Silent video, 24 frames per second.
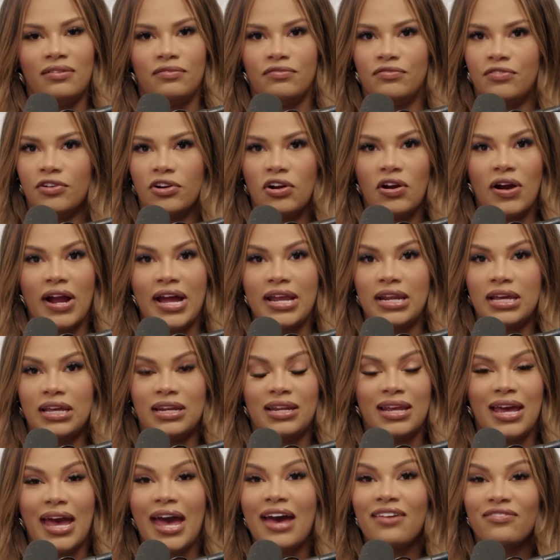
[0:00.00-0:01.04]
for granted
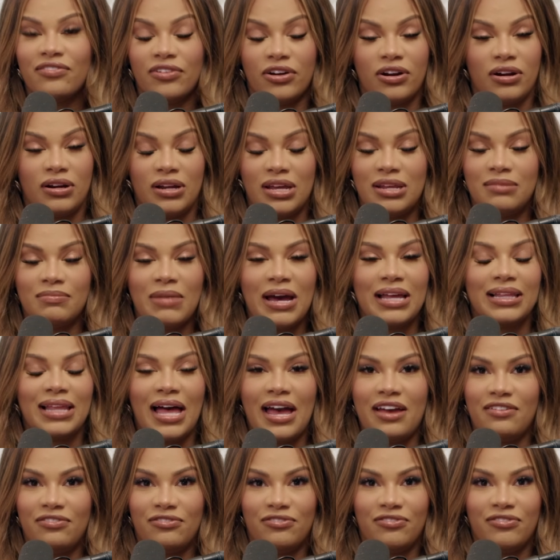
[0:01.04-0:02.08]
ever in my
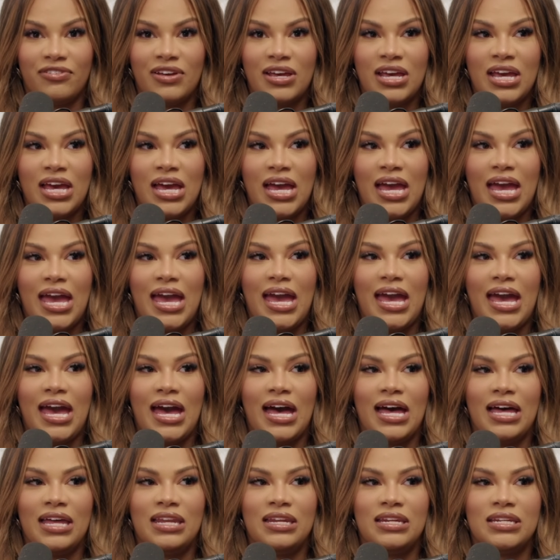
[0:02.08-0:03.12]
life.
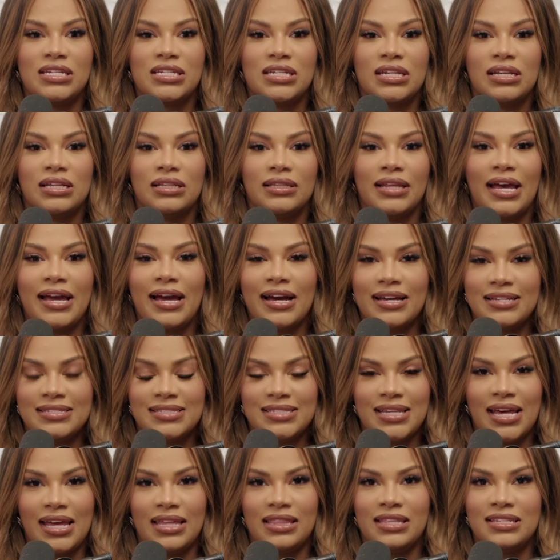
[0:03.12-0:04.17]
And like I
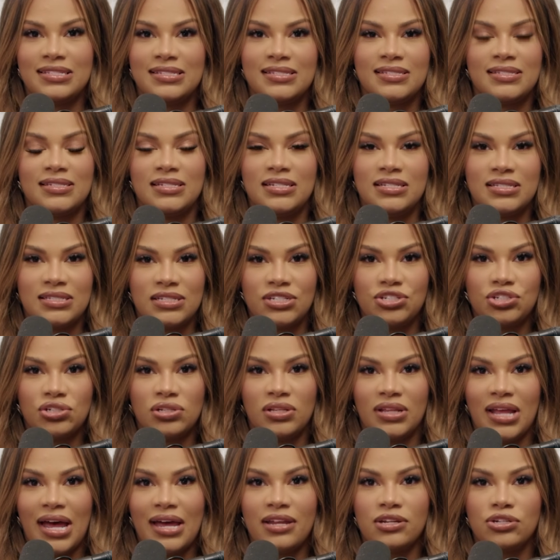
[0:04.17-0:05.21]
said, this is a decision
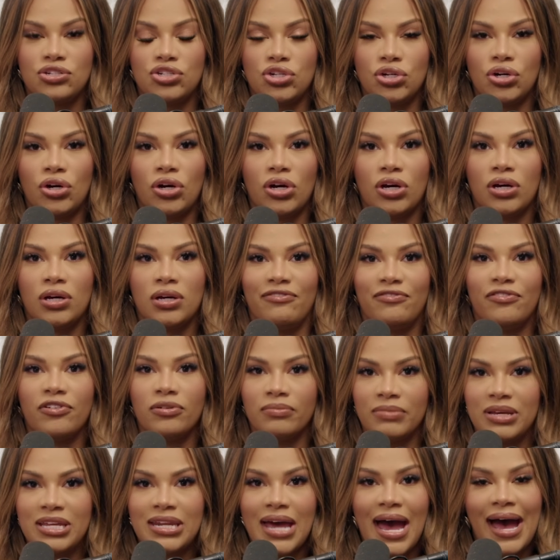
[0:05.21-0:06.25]
that took for
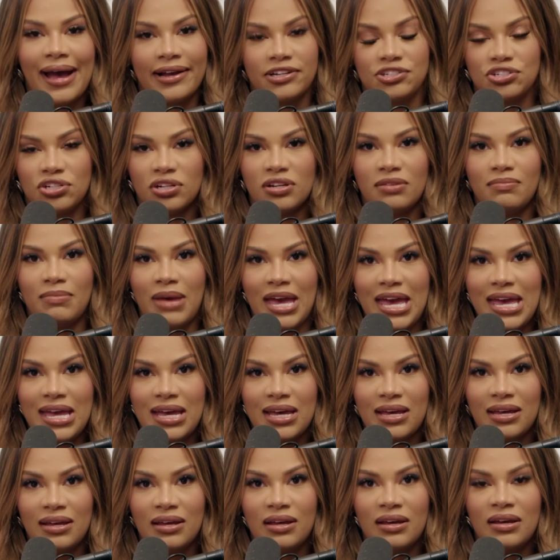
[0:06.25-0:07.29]
me to actually
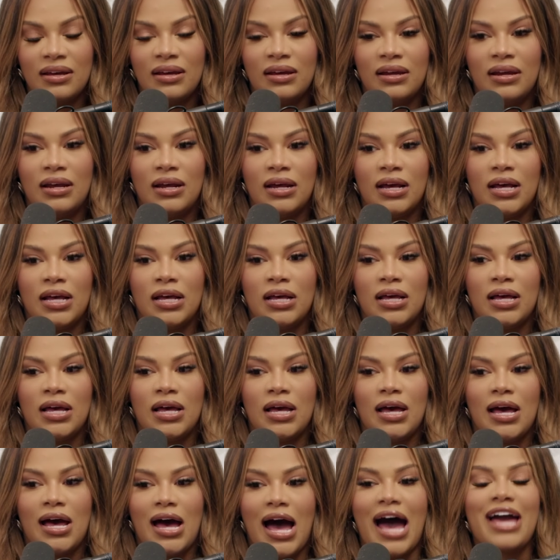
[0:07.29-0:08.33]
make.
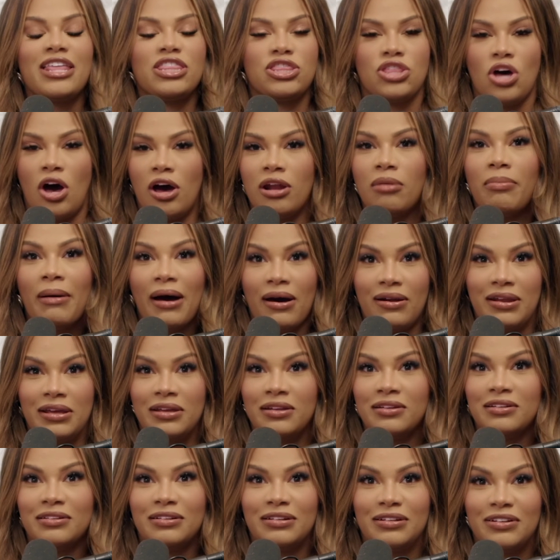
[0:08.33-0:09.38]
I thought about
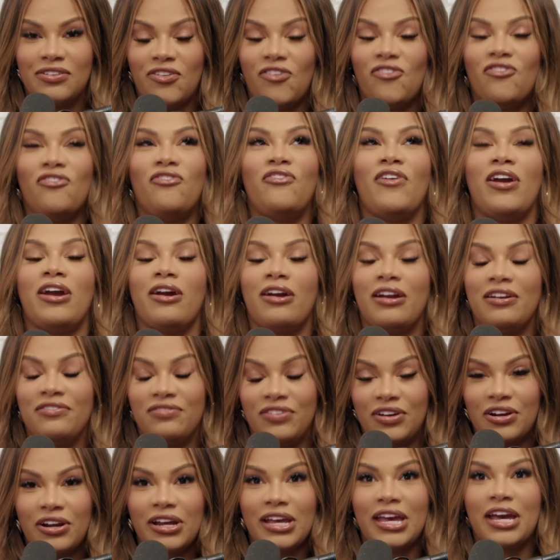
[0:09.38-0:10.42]
it very,
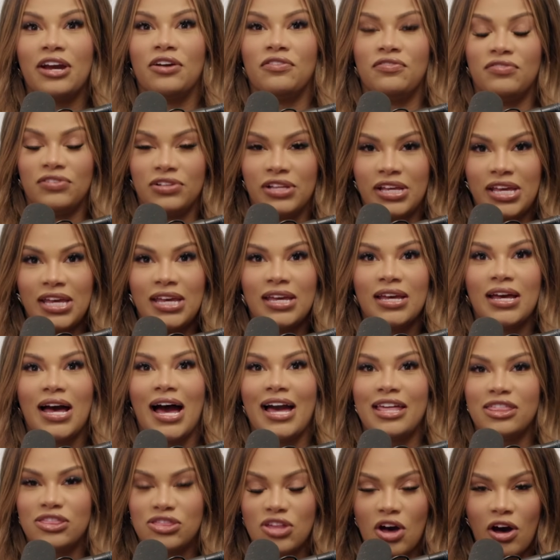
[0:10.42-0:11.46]
very carefully. I
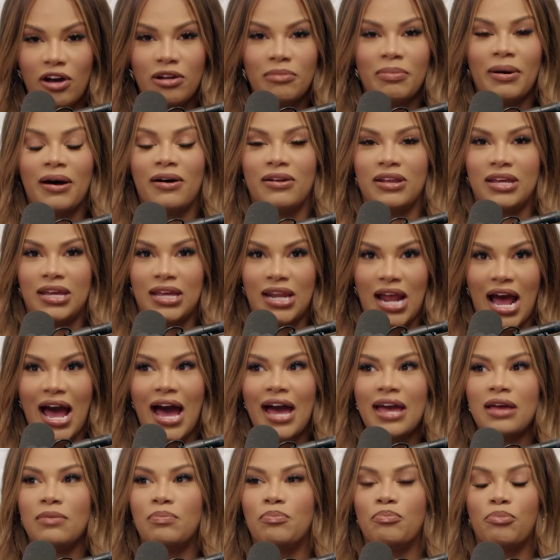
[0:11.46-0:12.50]
thought about it.
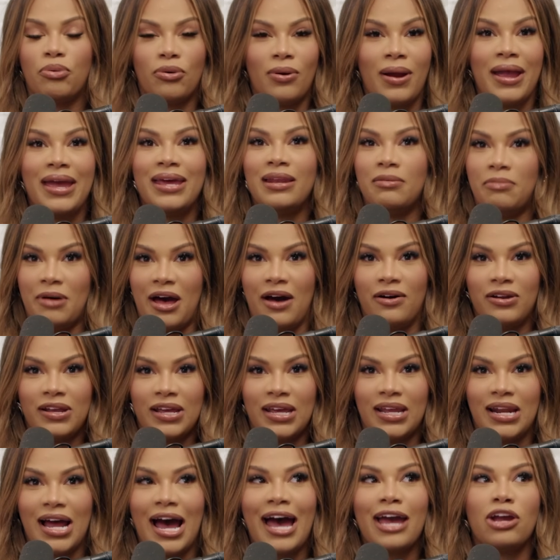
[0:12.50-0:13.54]
I prayed about
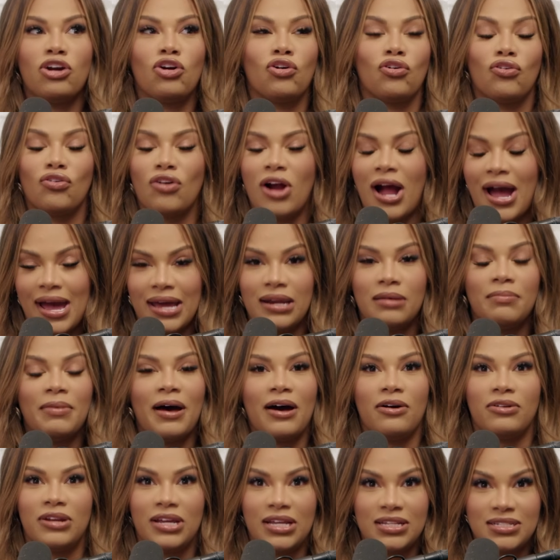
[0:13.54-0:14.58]
it. I cried
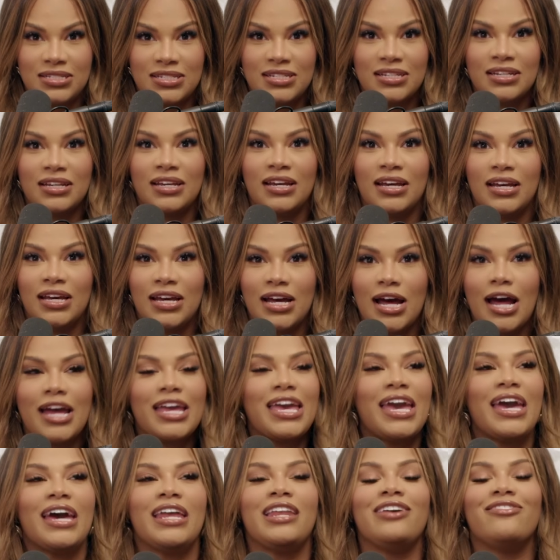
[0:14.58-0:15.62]
about it. I
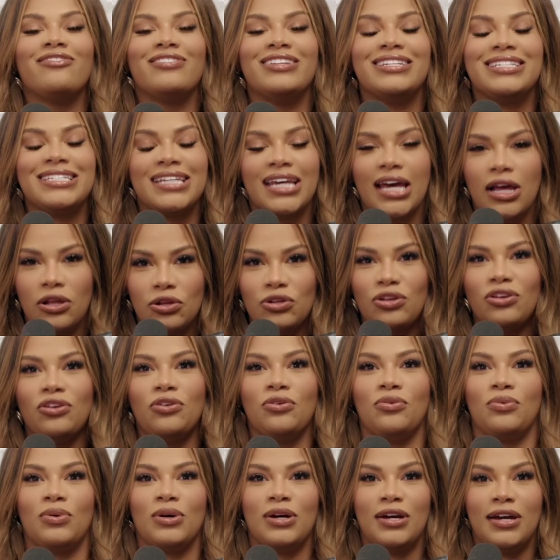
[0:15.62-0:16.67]
can't even tell
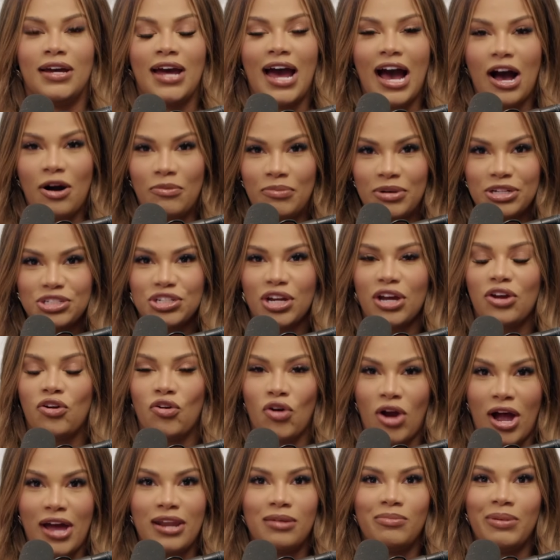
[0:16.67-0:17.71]
you how much I
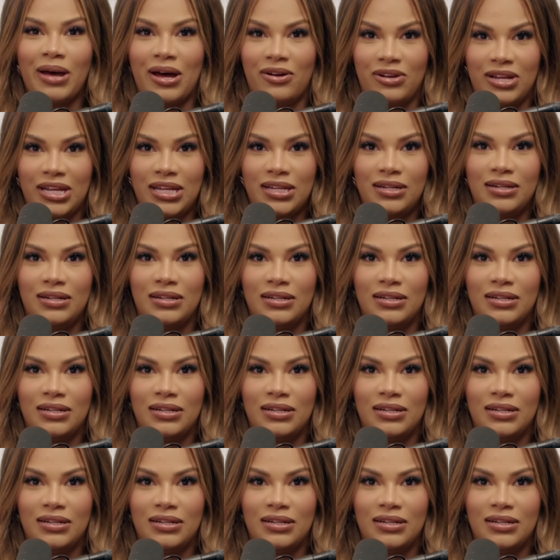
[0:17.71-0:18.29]
cried about it.